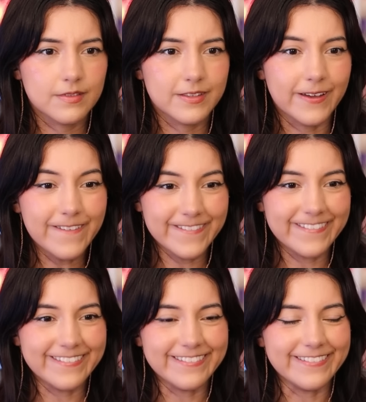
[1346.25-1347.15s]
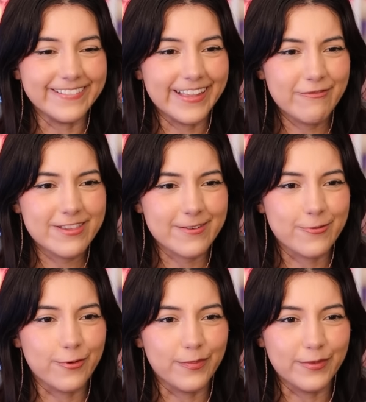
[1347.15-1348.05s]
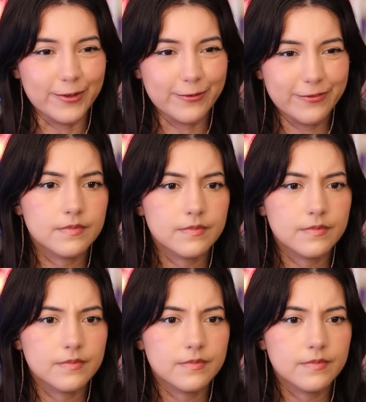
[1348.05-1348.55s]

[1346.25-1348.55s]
Oh, that was a cool move.